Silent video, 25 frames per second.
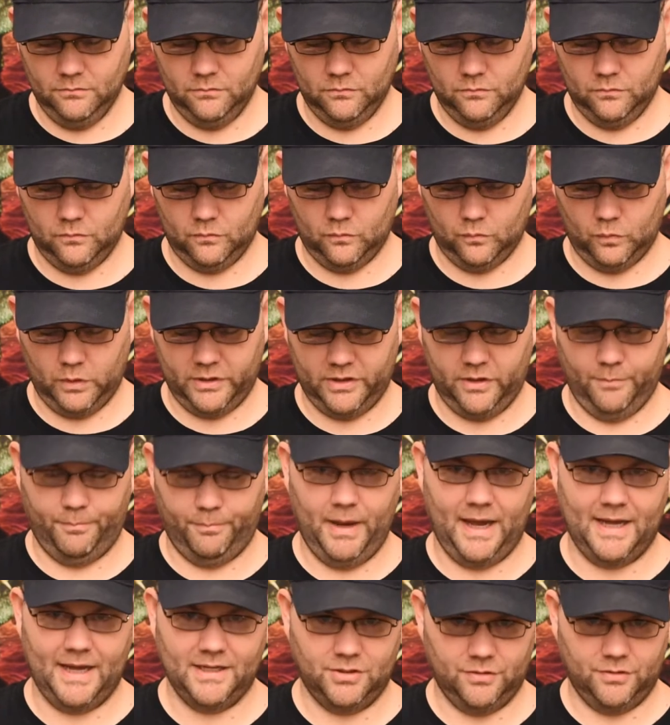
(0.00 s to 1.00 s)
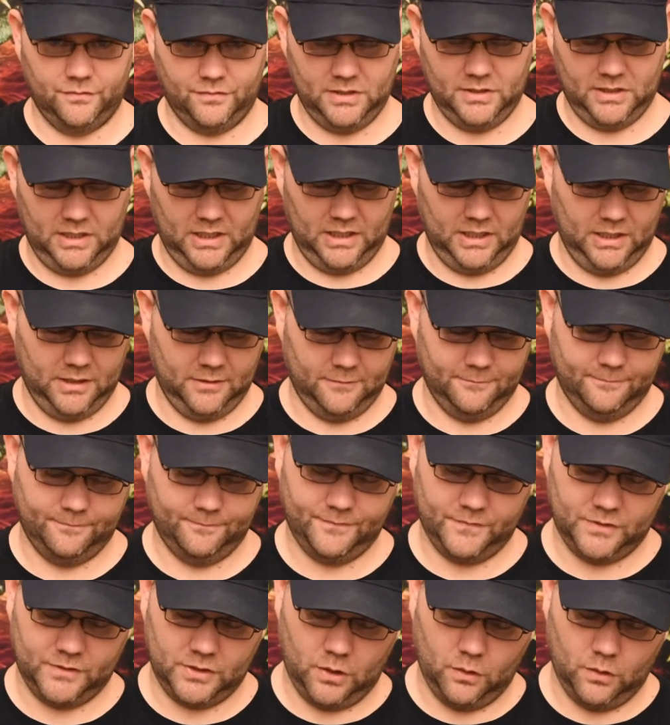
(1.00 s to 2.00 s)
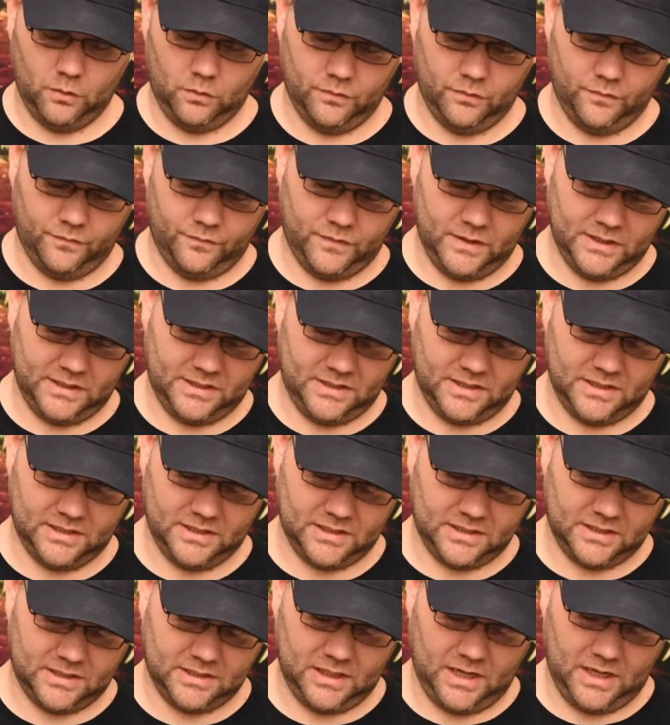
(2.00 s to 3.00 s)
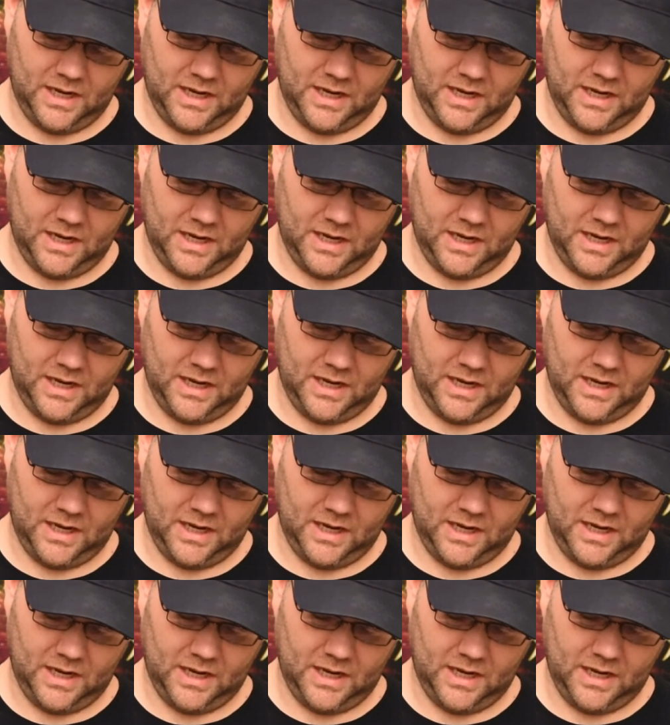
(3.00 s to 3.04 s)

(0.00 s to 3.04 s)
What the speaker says: With a patch of skin. So this is,